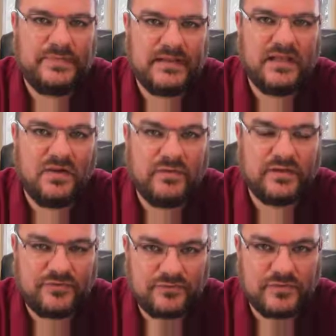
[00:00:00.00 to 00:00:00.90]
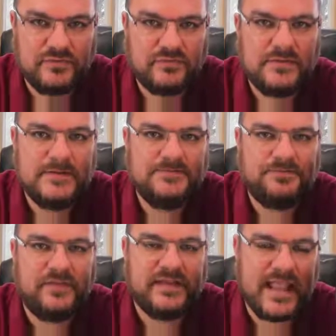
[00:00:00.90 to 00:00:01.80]
be going through
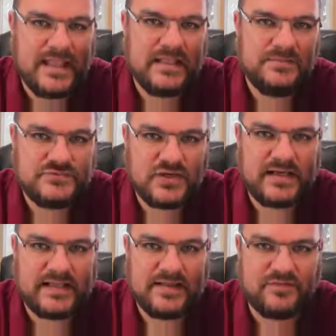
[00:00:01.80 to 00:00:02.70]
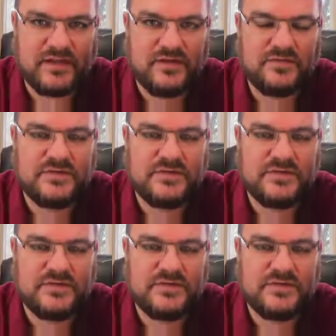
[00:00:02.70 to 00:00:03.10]
the AHIP training every year